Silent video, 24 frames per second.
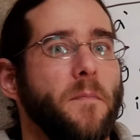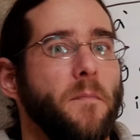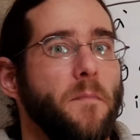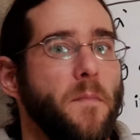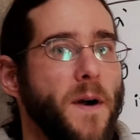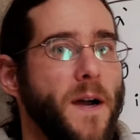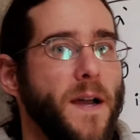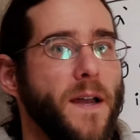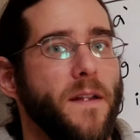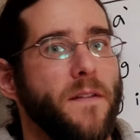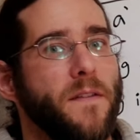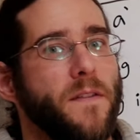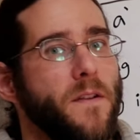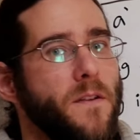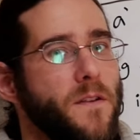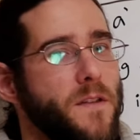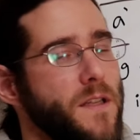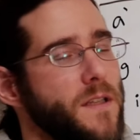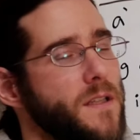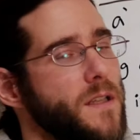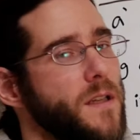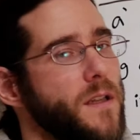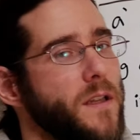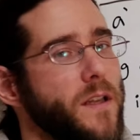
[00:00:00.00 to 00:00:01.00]
but there's
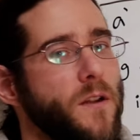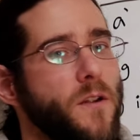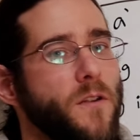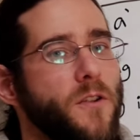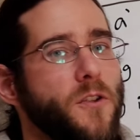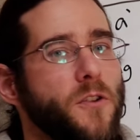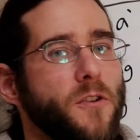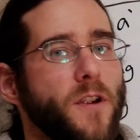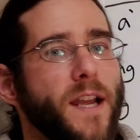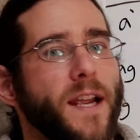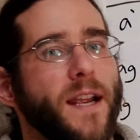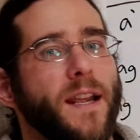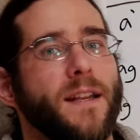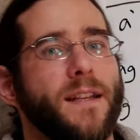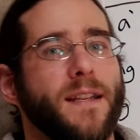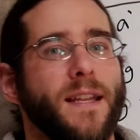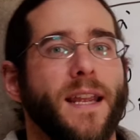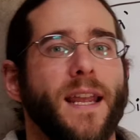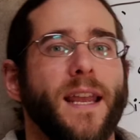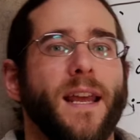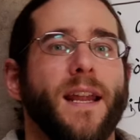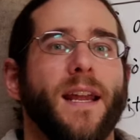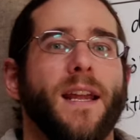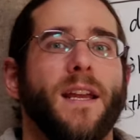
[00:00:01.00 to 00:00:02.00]
just a little trick to
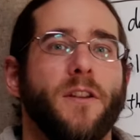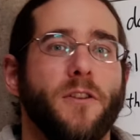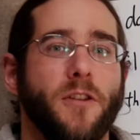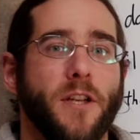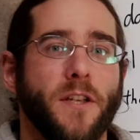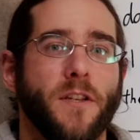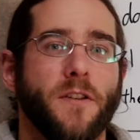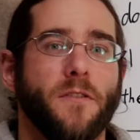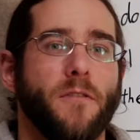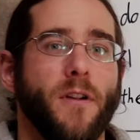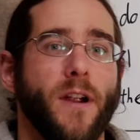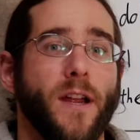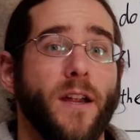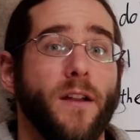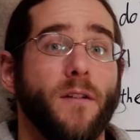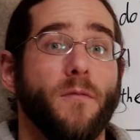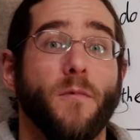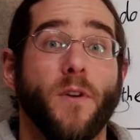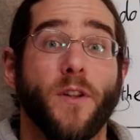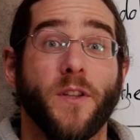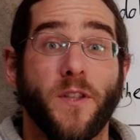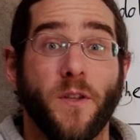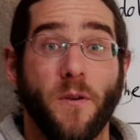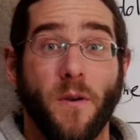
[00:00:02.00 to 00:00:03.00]
getting it just right.
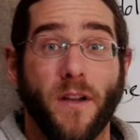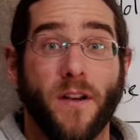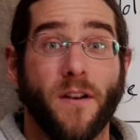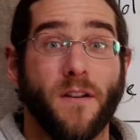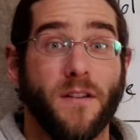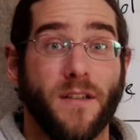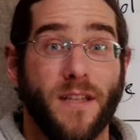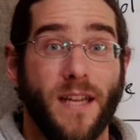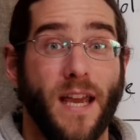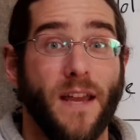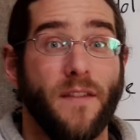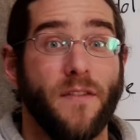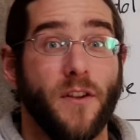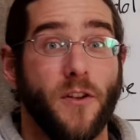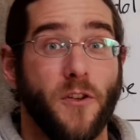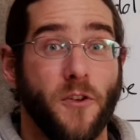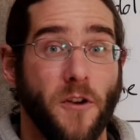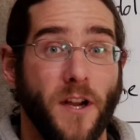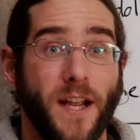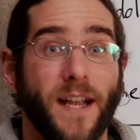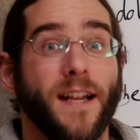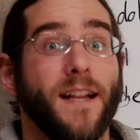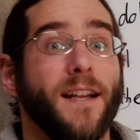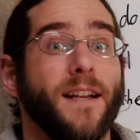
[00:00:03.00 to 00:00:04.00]
Once you understand the
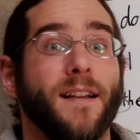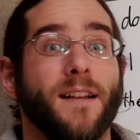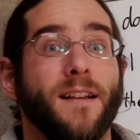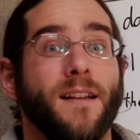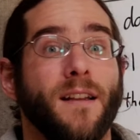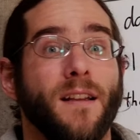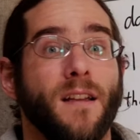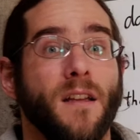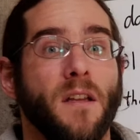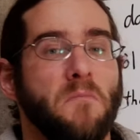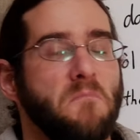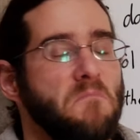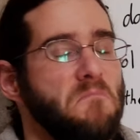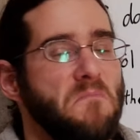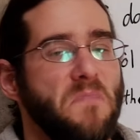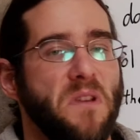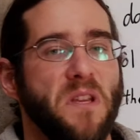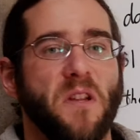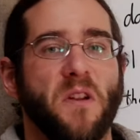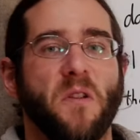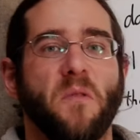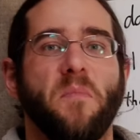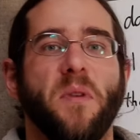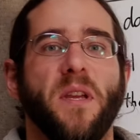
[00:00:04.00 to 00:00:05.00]
trick,
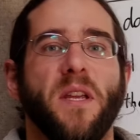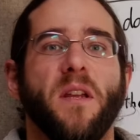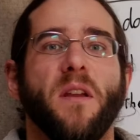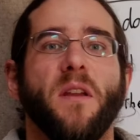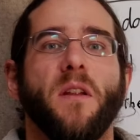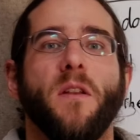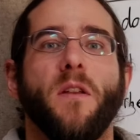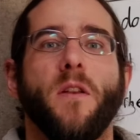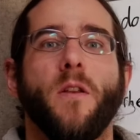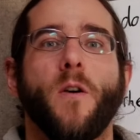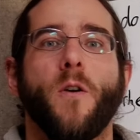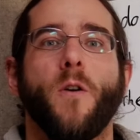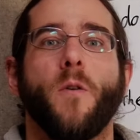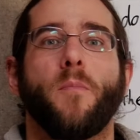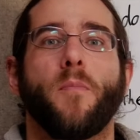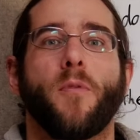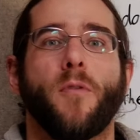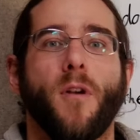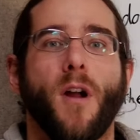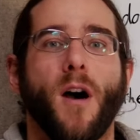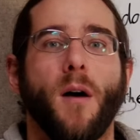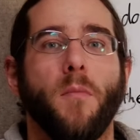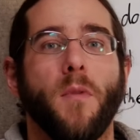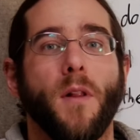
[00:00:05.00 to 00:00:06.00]
it'll be no
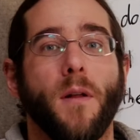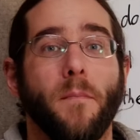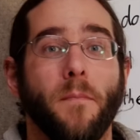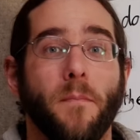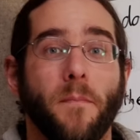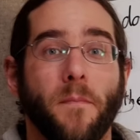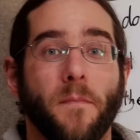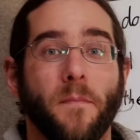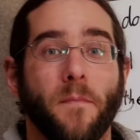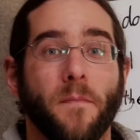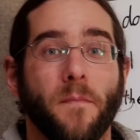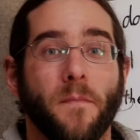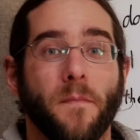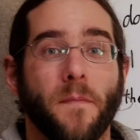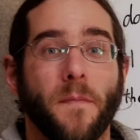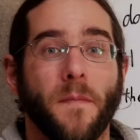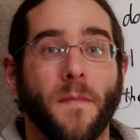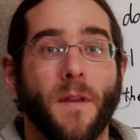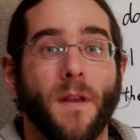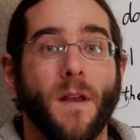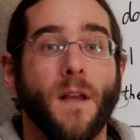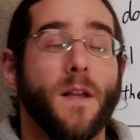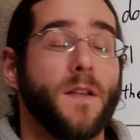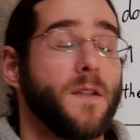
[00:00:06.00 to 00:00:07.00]
problem.
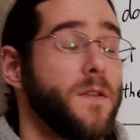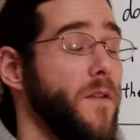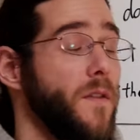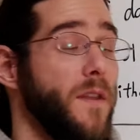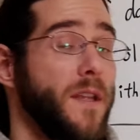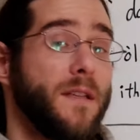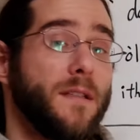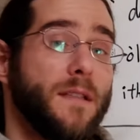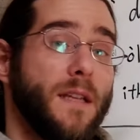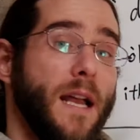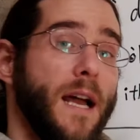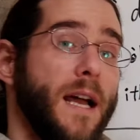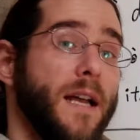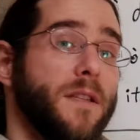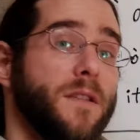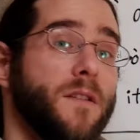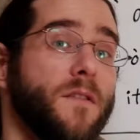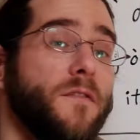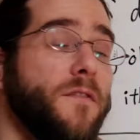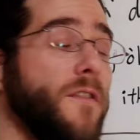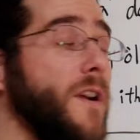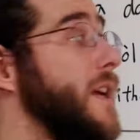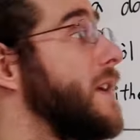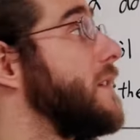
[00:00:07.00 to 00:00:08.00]
So these kinds
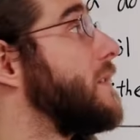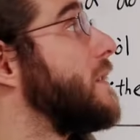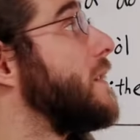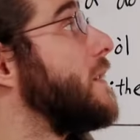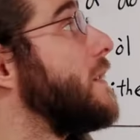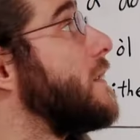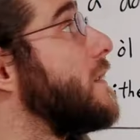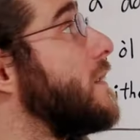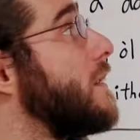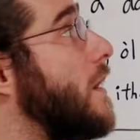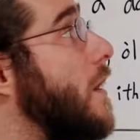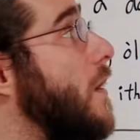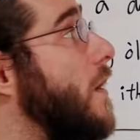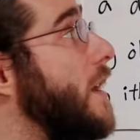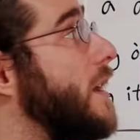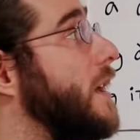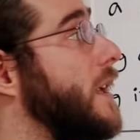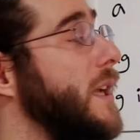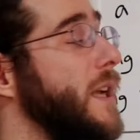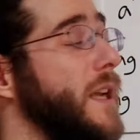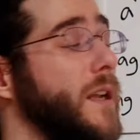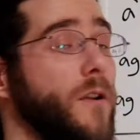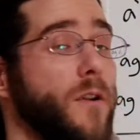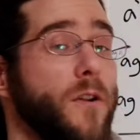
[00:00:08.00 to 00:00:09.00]
of phrases, going
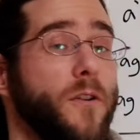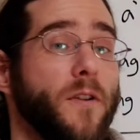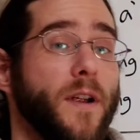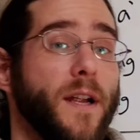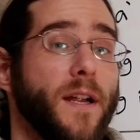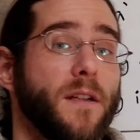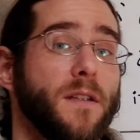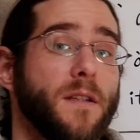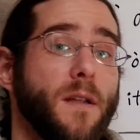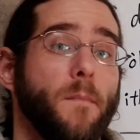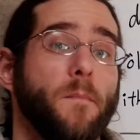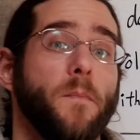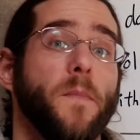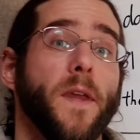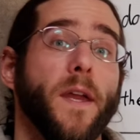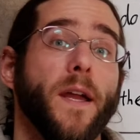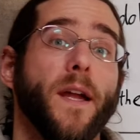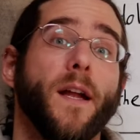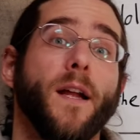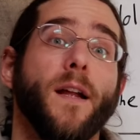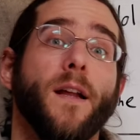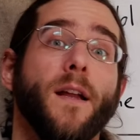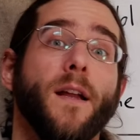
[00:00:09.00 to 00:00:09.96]
to eat or drink something,